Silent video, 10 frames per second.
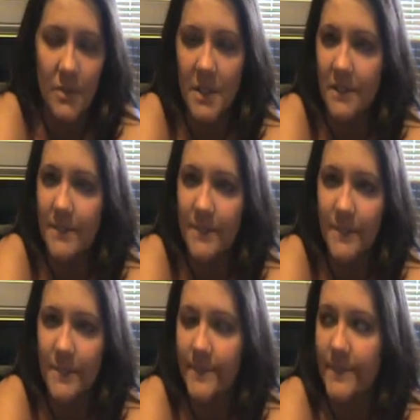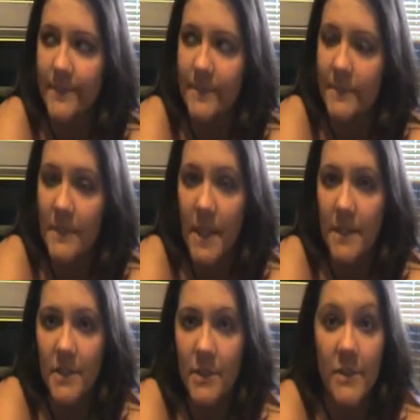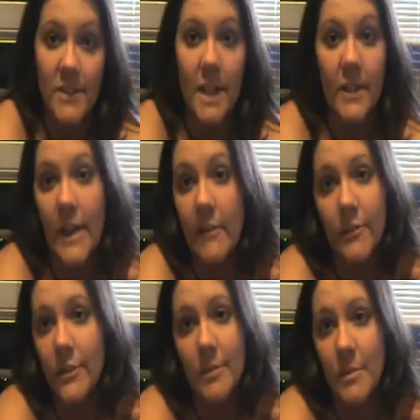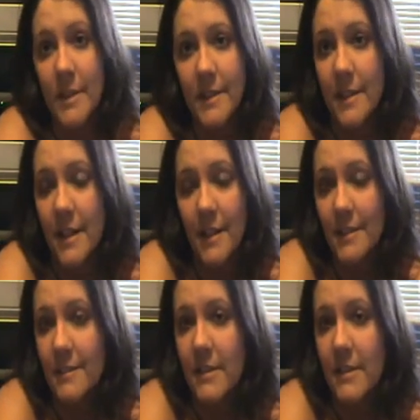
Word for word: mean lose a child ever, but uh,